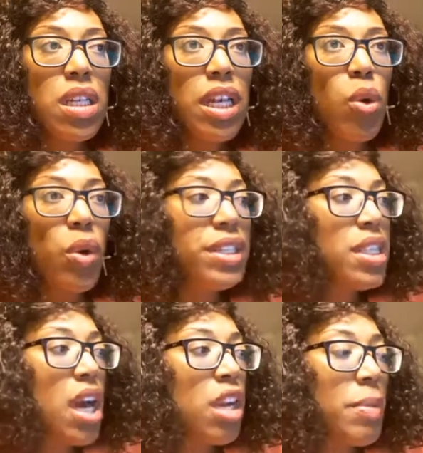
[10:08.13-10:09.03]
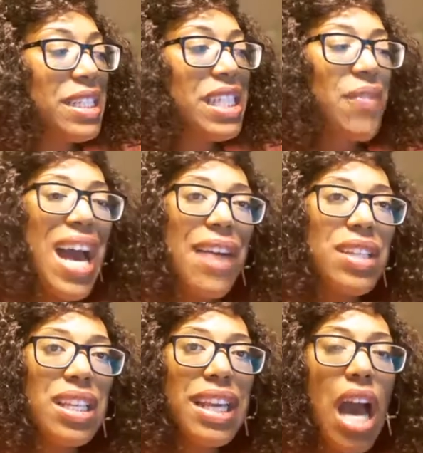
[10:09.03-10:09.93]
In order to honor myself, I have
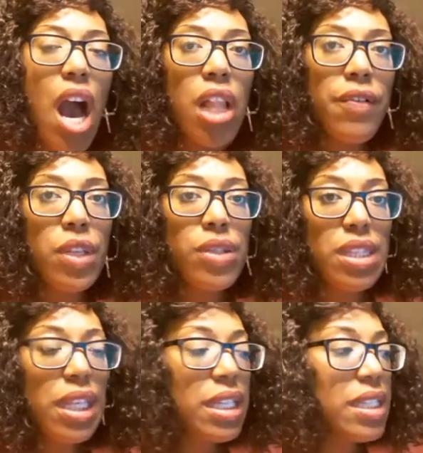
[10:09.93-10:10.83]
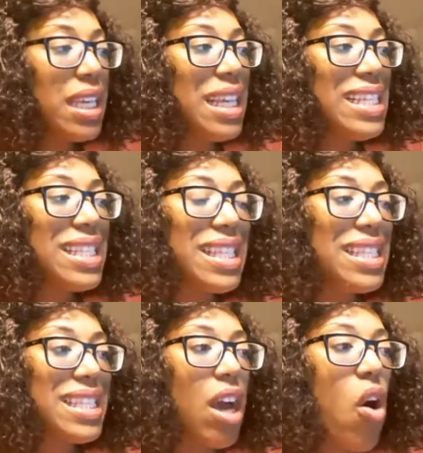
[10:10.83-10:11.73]
to look at all of those things. And
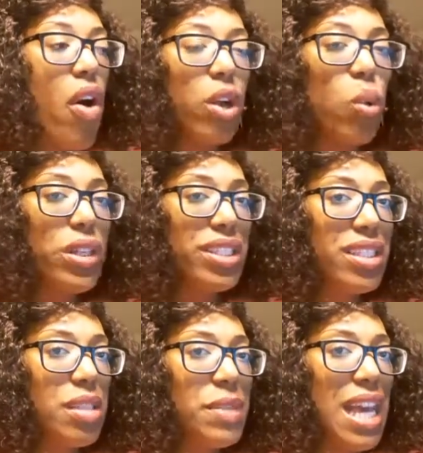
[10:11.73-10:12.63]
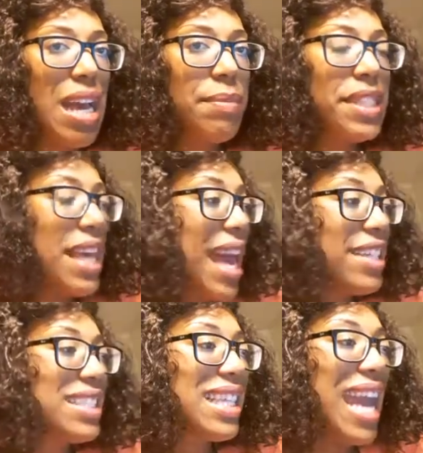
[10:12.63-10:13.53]
that's a hard question sometimes to
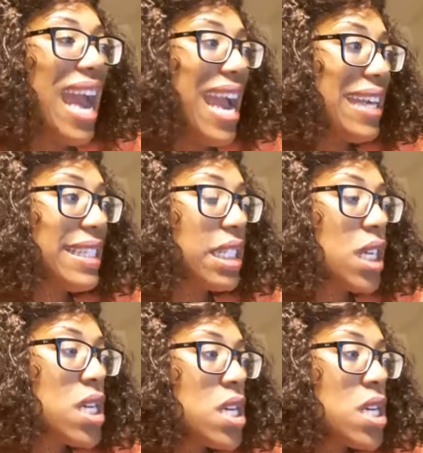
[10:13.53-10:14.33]
actually ask.